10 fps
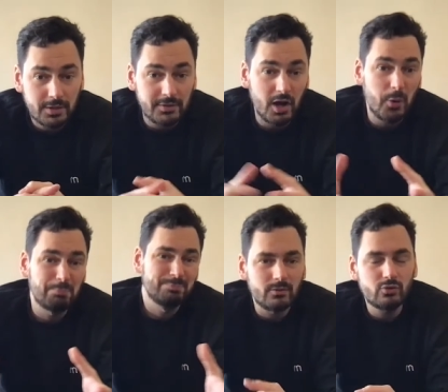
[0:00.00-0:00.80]

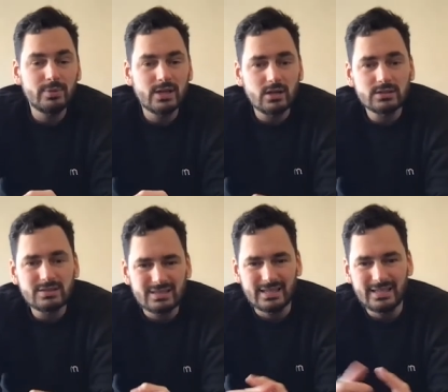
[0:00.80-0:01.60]
Now, to be
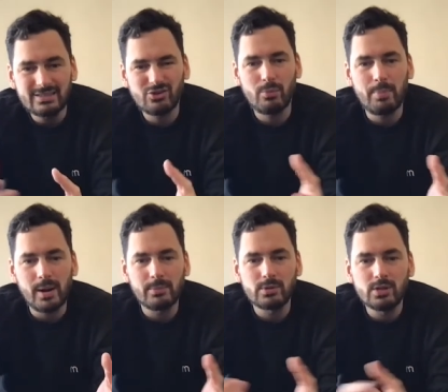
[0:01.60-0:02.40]
honest, it is
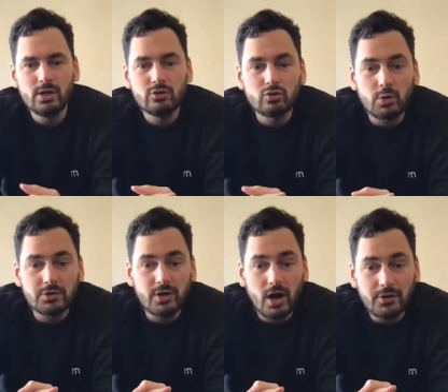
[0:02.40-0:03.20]
comparable to
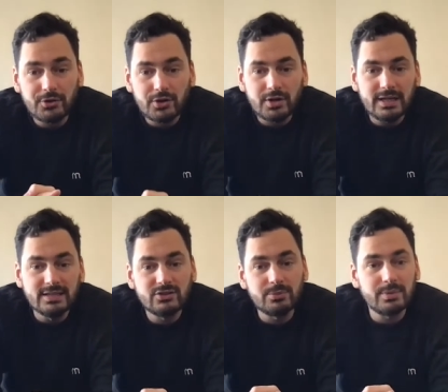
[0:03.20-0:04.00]
what other
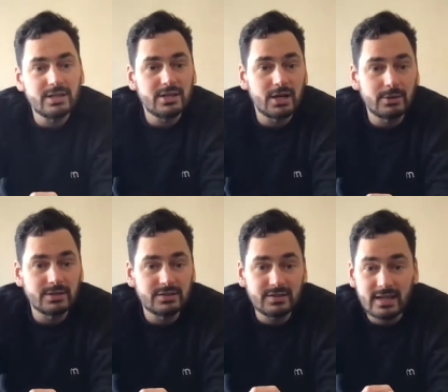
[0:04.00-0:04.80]

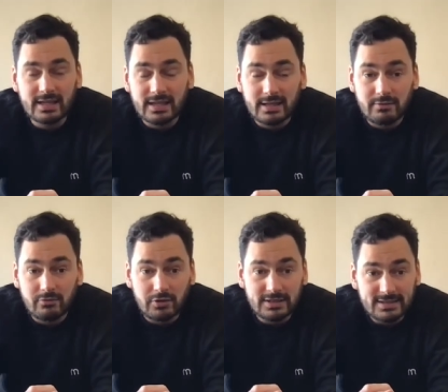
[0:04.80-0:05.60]
intermediaries take in,
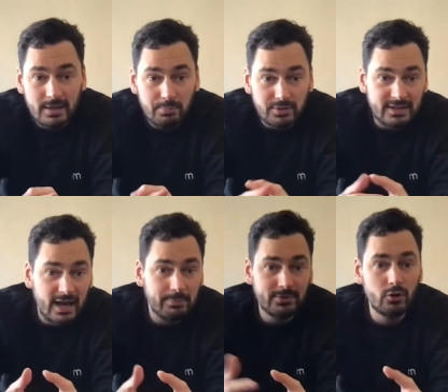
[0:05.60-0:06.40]
for example, the
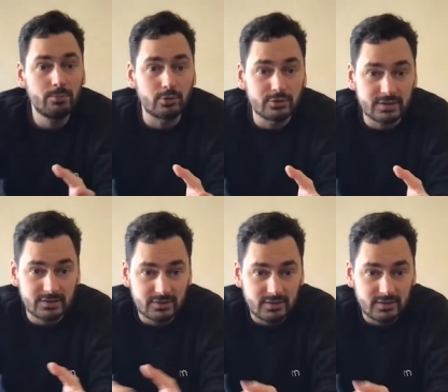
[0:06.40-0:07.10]
IPO process.